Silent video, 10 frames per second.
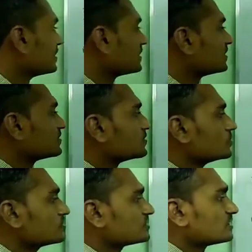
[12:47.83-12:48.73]
is
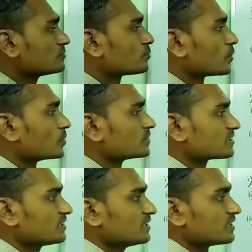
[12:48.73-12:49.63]
used in
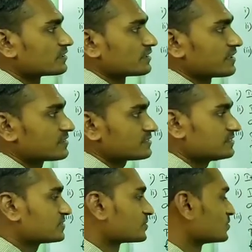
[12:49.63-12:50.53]
poultry as excellent
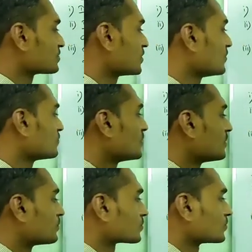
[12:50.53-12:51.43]
source of
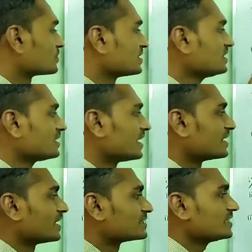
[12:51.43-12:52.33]
protein and
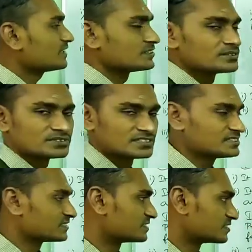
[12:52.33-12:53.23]
other nutrients.
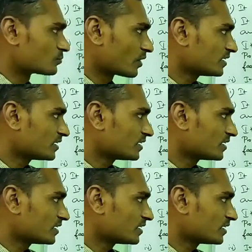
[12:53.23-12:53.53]
It is widely